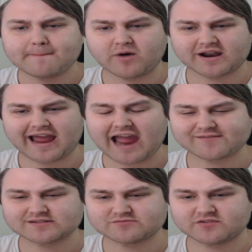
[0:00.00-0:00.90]
but I
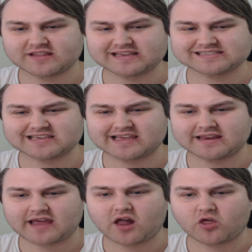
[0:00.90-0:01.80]
haven't really
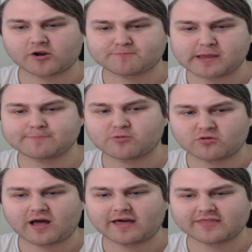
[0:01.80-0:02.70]
seen a lot of
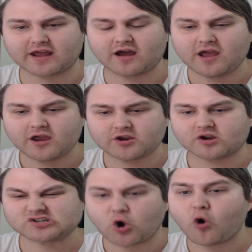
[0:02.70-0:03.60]
people that are, you
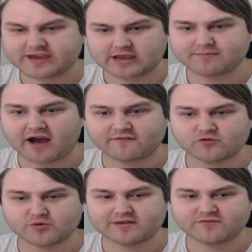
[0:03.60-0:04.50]
know, talking about
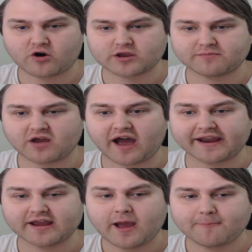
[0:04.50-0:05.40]
RWBY Volume
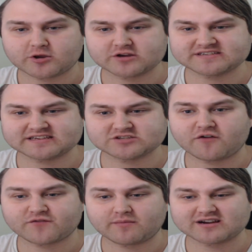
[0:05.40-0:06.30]
9, because there's
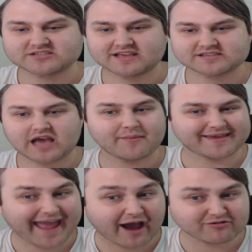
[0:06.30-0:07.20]
not very much that's
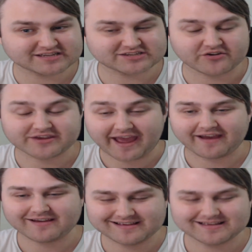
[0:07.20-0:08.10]
coming out, so
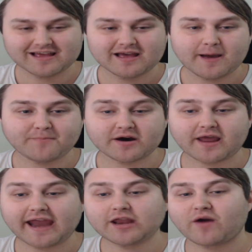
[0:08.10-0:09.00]
yeah.
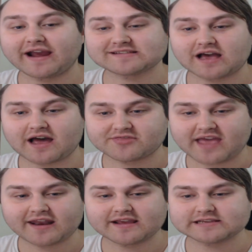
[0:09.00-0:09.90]
But anyways,
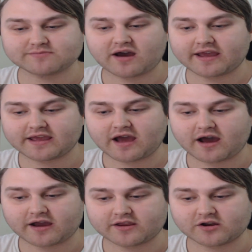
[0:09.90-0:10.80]
that is
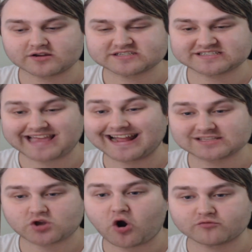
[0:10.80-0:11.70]
my
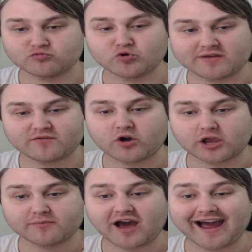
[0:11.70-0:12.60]
stance on RWBY
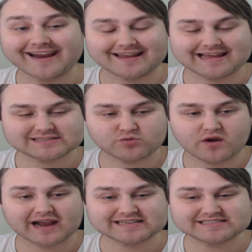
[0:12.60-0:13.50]
Volume 9, and that's
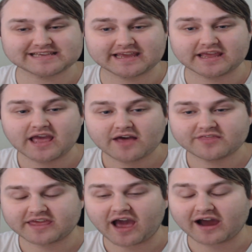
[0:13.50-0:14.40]
where I see
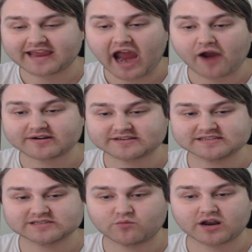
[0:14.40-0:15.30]
the
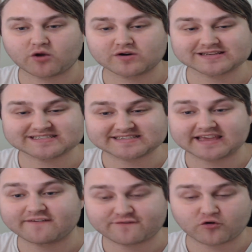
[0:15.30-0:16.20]
characters and what I want to
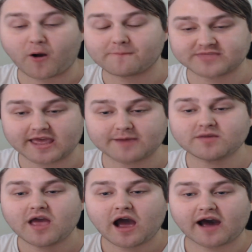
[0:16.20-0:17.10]
see from
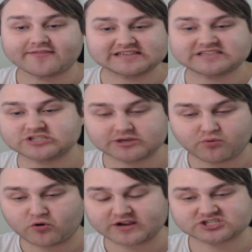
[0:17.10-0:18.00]
them. This is your
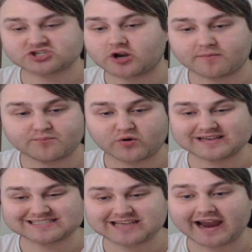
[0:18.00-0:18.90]
boy Shonen
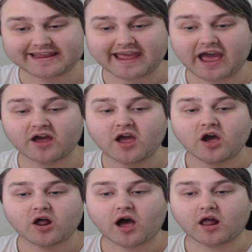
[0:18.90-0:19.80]
Boy signing out.
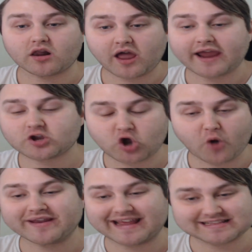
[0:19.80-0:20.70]
Like,
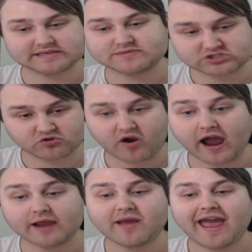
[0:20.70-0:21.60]
comment, and
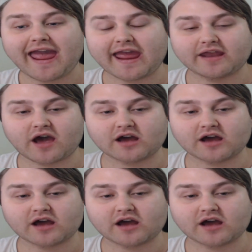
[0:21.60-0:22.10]
subscribe, and